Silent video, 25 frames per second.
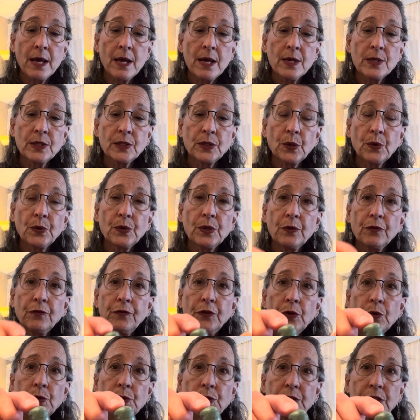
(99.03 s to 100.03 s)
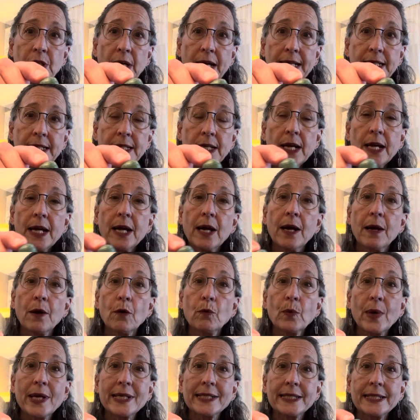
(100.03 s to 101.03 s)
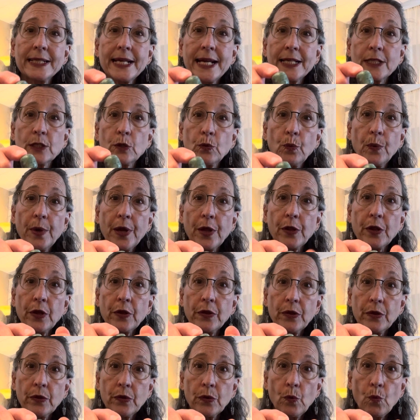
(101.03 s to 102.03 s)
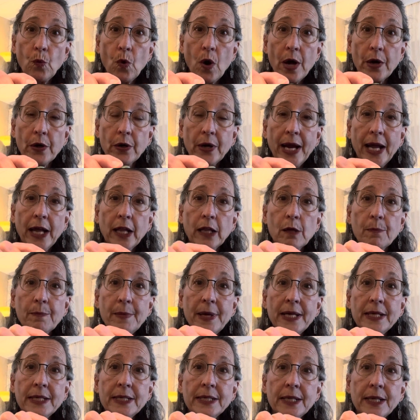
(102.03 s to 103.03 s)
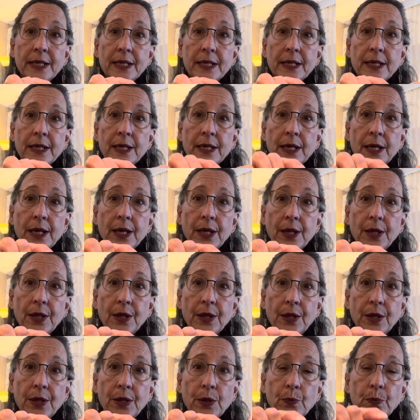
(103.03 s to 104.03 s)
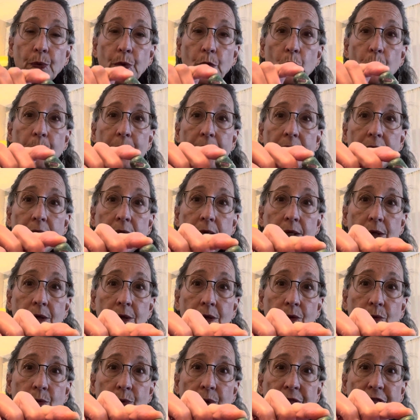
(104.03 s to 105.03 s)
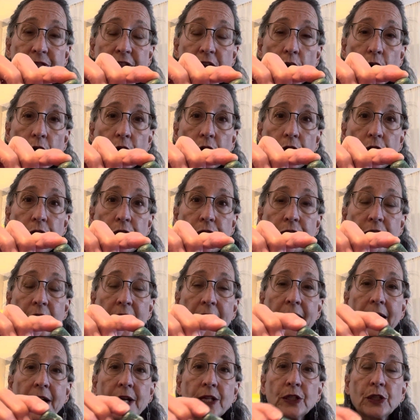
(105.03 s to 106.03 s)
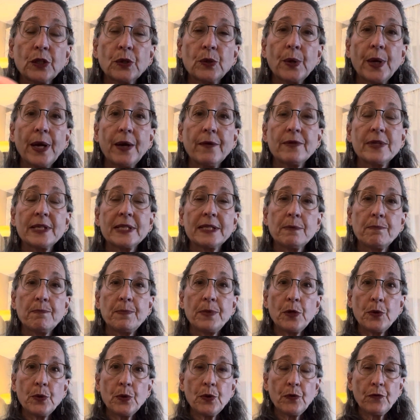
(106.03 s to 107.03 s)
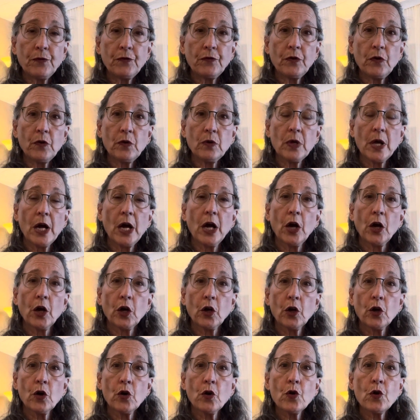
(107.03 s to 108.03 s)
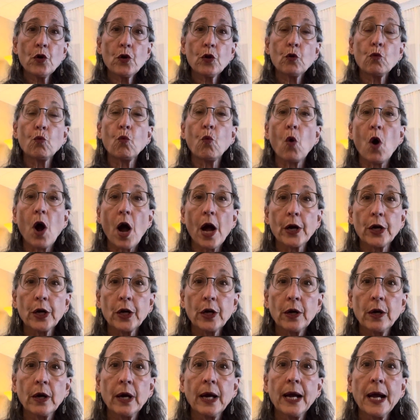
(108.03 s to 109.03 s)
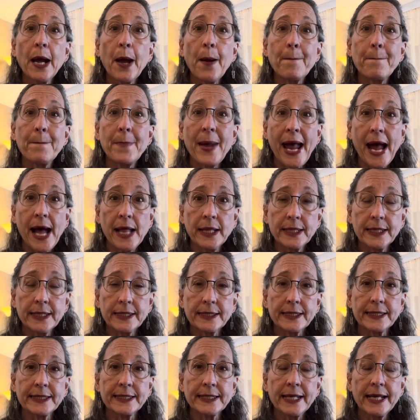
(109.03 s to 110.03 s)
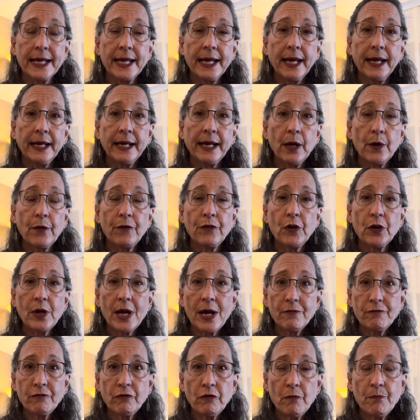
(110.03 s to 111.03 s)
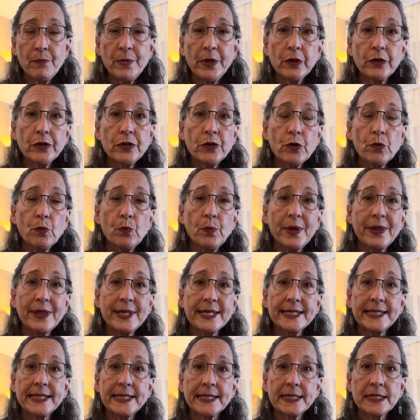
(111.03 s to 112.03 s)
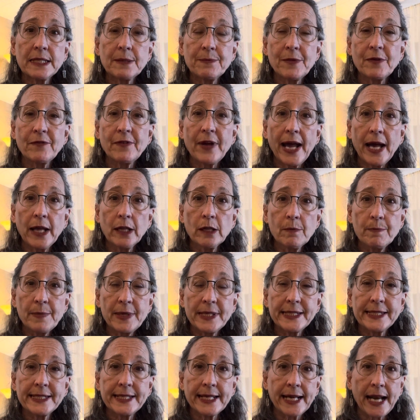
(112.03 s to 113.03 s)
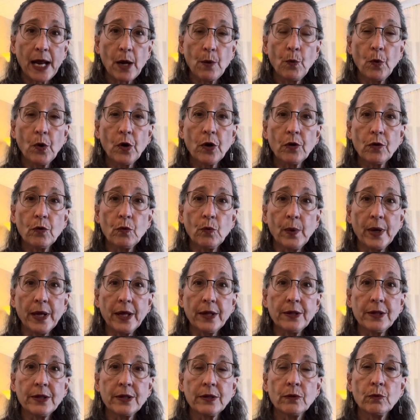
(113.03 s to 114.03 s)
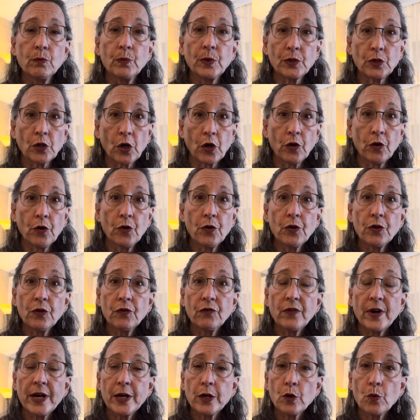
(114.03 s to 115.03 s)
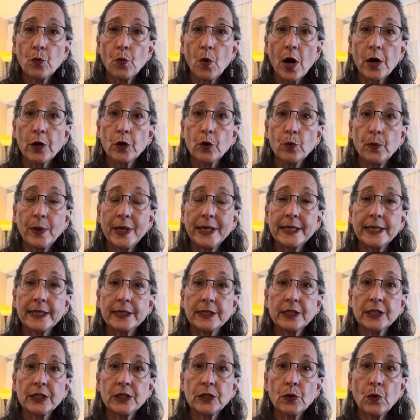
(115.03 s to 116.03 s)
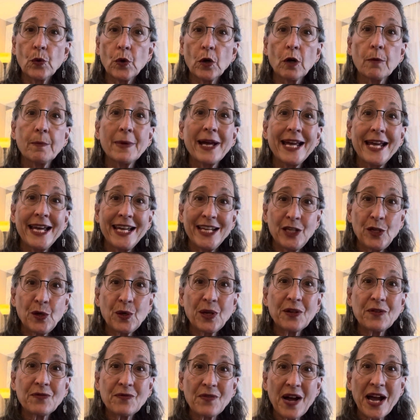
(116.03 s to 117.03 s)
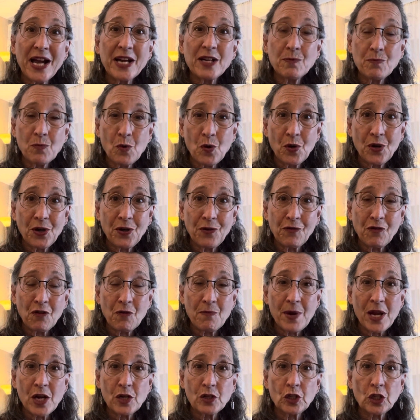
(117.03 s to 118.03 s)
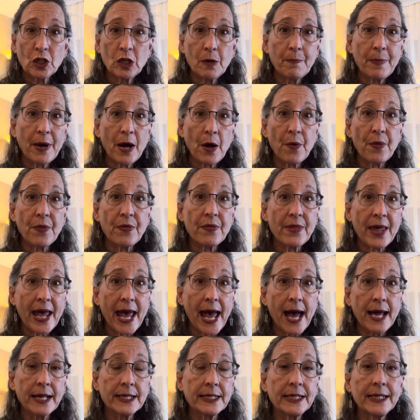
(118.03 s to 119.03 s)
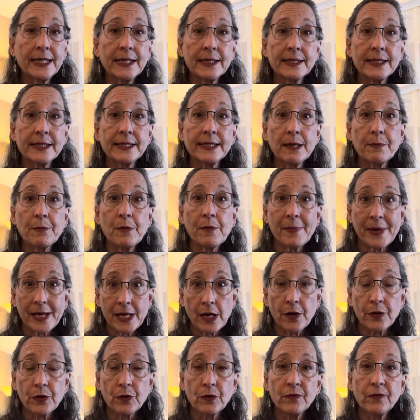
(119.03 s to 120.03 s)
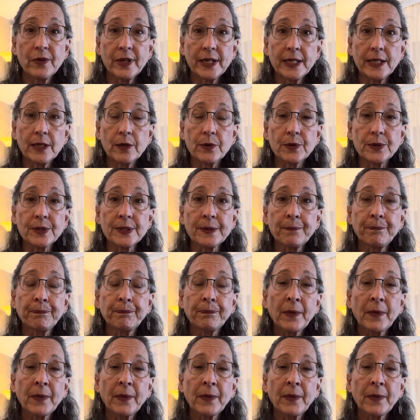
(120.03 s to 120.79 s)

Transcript: So the fuchsite resonates with the water element, the ruby with the earth. So you have this beautiful earth-water balance. Now, if you're not familiar with the system of elements that I work with, which are earth, fire, water, wind, and storm, you can find more information about that in some of my other videos.